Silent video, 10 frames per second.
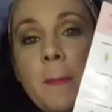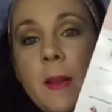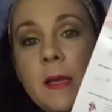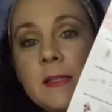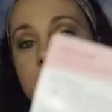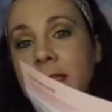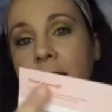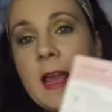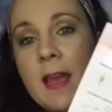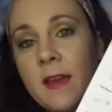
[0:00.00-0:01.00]
plus didn't
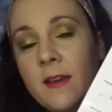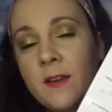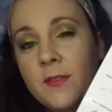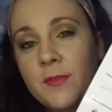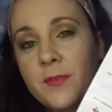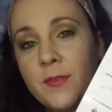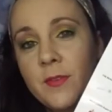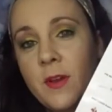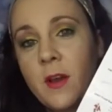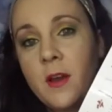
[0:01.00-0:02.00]
have
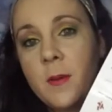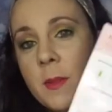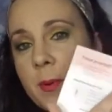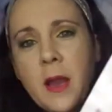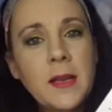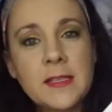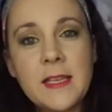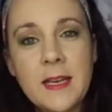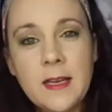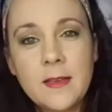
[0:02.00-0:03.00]
um, the products
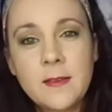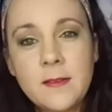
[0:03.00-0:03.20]
in it.